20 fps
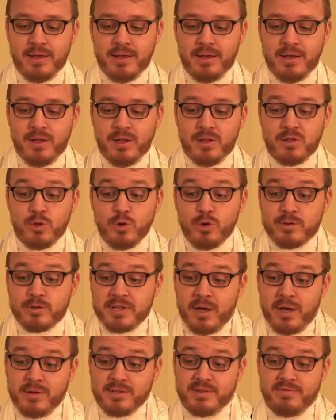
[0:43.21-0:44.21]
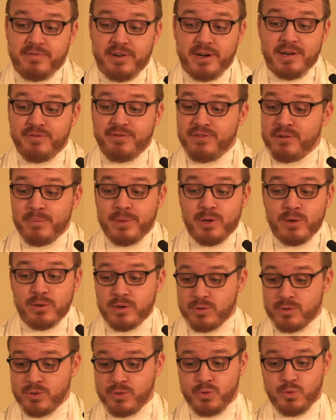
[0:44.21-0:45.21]
Luke tells a very familiar
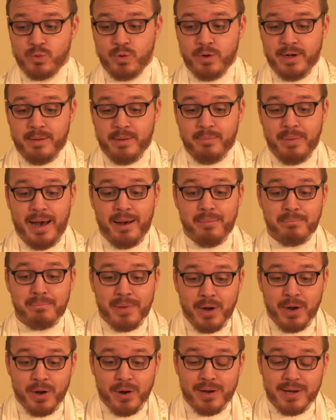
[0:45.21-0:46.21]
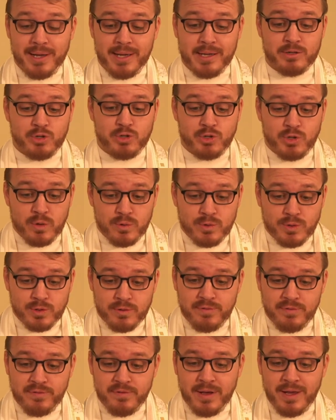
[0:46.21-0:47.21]
story about Mary and
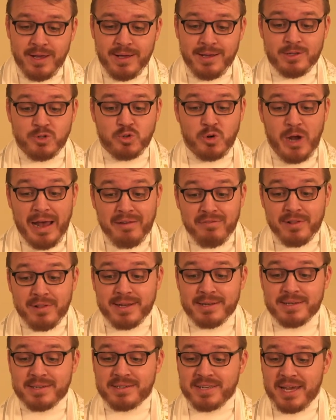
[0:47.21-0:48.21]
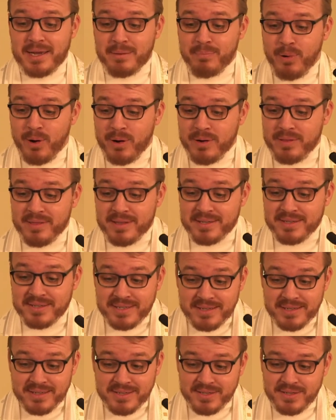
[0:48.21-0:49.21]
Joseph traveling to take part in the
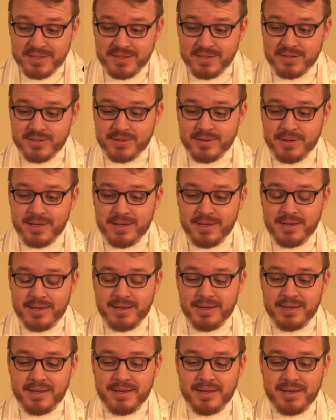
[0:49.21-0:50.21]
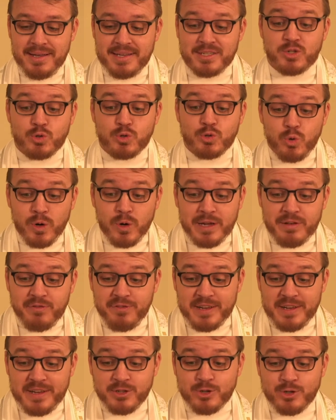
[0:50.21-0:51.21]
census. His story
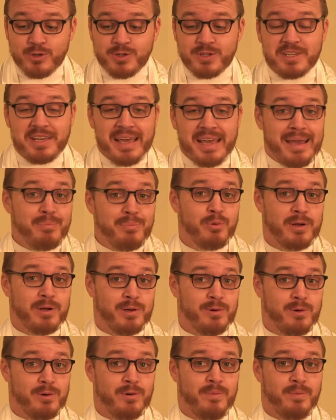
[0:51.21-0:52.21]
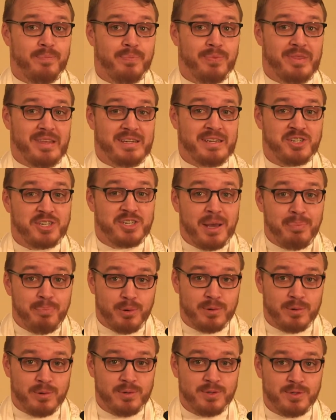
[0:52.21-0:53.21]
features Gabriel, the
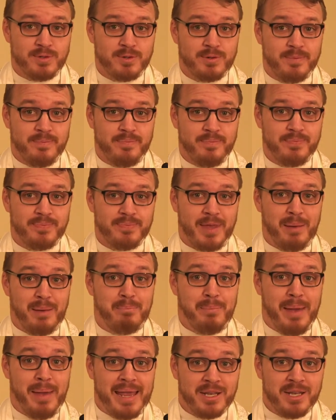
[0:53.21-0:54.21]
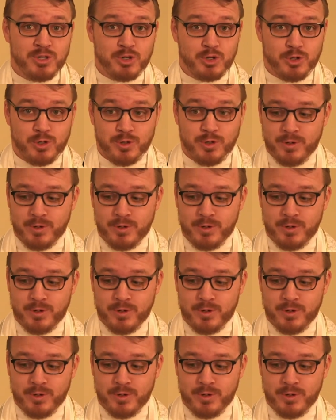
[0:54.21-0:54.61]
shepherds, a manger.